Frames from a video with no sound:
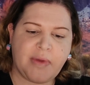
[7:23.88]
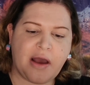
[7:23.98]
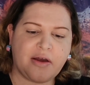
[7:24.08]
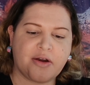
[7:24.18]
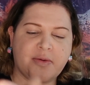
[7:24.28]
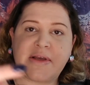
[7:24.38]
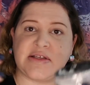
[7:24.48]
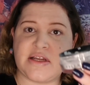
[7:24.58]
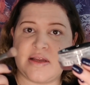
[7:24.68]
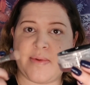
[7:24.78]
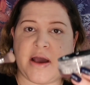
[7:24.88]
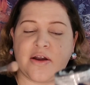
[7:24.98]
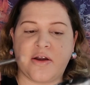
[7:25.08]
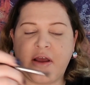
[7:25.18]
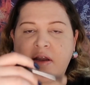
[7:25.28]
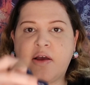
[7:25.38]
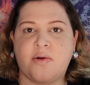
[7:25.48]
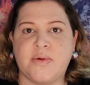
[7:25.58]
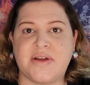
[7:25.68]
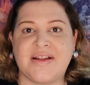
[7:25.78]
powder, my setting powder, and I
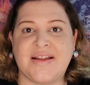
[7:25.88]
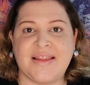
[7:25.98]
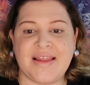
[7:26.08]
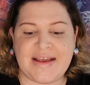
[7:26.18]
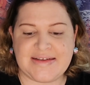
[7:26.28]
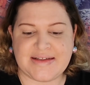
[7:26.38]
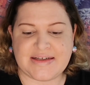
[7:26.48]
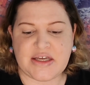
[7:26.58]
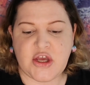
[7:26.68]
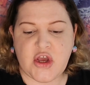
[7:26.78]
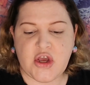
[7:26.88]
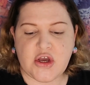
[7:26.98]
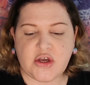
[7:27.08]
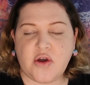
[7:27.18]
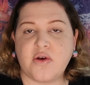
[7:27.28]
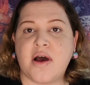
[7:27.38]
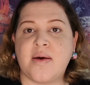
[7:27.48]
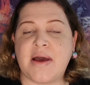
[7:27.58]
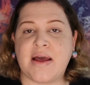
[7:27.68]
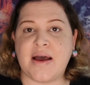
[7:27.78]
will put a light coat
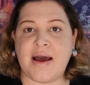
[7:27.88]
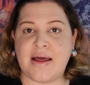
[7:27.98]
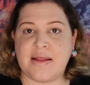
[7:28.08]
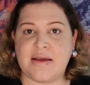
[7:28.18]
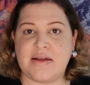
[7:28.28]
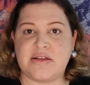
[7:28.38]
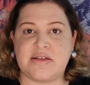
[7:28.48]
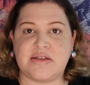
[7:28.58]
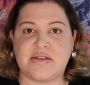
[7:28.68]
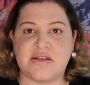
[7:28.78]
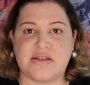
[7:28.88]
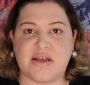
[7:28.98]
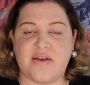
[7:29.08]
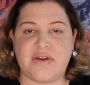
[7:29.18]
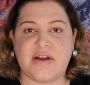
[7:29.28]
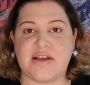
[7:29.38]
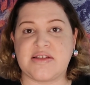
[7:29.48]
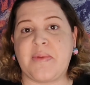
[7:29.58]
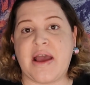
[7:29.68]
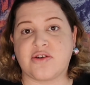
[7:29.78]
on my eyelids just to give it a
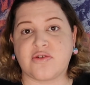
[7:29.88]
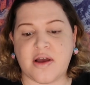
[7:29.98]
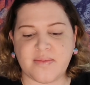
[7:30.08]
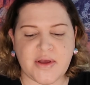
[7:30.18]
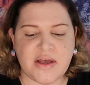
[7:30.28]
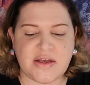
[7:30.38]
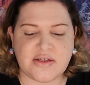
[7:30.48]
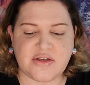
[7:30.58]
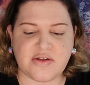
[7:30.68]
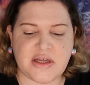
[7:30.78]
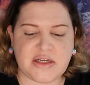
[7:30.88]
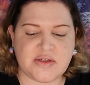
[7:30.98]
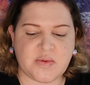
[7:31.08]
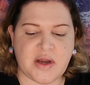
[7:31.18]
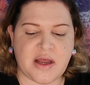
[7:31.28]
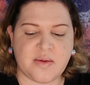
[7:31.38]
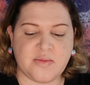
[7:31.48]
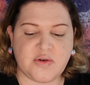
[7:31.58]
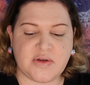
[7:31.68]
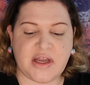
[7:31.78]
nice backdrop. So that is what
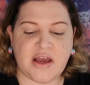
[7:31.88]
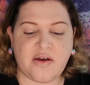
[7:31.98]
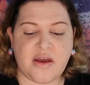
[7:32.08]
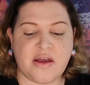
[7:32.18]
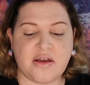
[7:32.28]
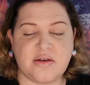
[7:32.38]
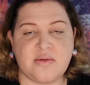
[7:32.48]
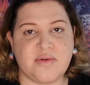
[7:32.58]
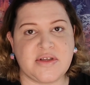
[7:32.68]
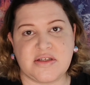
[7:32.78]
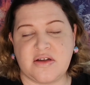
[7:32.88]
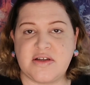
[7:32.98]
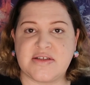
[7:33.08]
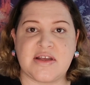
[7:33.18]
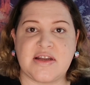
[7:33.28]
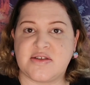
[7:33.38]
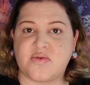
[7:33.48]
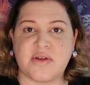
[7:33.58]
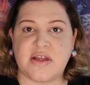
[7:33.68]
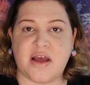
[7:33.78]
I'm doing now, and please notice that
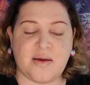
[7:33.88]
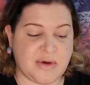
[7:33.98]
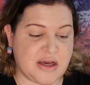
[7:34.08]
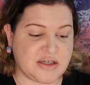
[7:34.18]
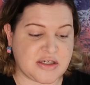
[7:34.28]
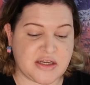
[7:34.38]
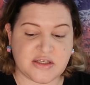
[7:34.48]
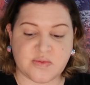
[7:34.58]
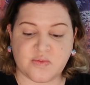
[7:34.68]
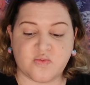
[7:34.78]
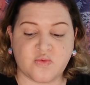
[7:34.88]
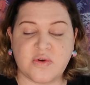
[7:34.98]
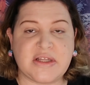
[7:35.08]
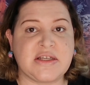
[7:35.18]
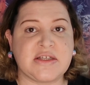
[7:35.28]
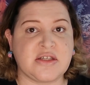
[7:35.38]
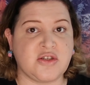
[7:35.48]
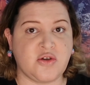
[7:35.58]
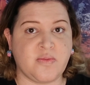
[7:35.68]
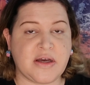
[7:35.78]
it's really not much, and it really
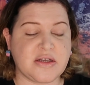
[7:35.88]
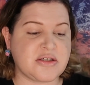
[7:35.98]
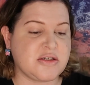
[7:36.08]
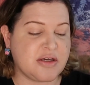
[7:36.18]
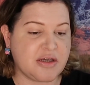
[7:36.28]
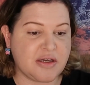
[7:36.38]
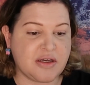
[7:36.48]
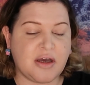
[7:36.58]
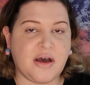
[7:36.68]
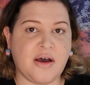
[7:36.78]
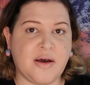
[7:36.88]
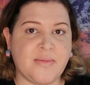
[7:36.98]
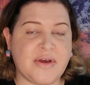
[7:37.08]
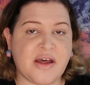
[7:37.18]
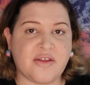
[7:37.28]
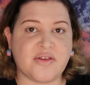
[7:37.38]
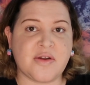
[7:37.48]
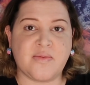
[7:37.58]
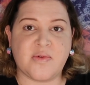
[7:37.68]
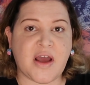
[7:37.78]
doesn't do much other
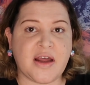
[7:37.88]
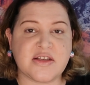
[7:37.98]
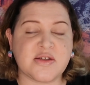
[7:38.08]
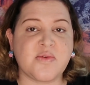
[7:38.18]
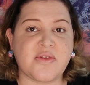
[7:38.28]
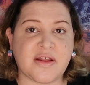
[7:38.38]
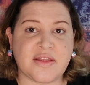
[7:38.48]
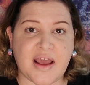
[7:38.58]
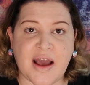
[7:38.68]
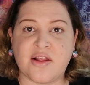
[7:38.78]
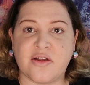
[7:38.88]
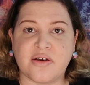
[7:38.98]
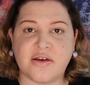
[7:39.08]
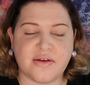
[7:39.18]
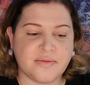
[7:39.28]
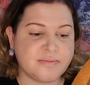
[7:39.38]
than kind of smooth out the eye look.